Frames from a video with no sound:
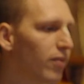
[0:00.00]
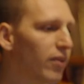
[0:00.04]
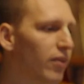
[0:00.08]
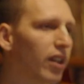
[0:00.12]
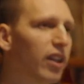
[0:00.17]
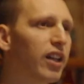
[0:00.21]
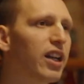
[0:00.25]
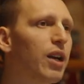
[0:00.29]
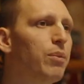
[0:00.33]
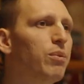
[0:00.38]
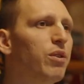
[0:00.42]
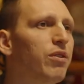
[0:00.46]

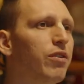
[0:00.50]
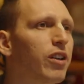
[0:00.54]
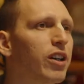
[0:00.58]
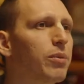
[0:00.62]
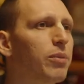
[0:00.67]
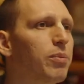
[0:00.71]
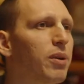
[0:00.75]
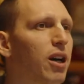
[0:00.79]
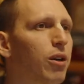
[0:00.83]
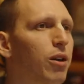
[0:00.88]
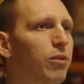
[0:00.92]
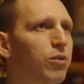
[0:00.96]
it can be very
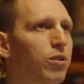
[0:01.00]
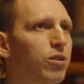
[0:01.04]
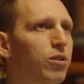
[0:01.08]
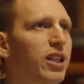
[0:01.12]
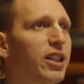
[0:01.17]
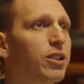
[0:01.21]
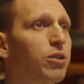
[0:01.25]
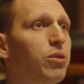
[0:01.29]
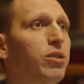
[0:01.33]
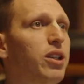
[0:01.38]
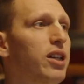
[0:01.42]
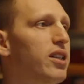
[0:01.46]
powerful.
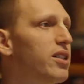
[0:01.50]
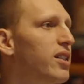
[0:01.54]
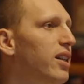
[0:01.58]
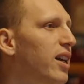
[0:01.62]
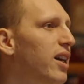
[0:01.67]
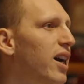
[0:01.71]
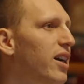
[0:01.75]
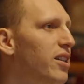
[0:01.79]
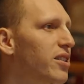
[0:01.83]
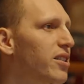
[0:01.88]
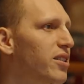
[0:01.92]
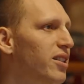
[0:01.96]
Like today is
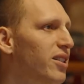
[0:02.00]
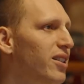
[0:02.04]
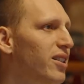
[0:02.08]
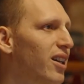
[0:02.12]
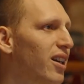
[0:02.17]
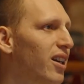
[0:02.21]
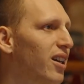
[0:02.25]
Ekadasi.